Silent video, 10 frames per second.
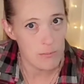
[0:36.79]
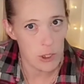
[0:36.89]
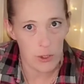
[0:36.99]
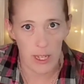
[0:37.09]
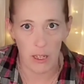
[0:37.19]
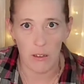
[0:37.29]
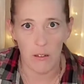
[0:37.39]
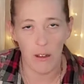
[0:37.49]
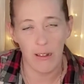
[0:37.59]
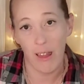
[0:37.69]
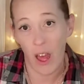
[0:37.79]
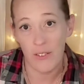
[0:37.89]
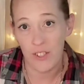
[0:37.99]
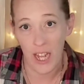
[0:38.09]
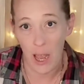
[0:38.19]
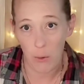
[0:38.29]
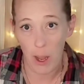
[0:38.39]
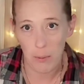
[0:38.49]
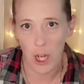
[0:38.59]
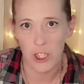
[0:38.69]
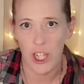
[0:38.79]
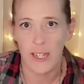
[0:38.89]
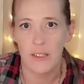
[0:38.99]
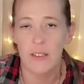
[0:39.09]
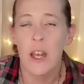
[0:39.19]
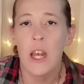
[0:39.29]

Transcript: doing a lot of DIY projects.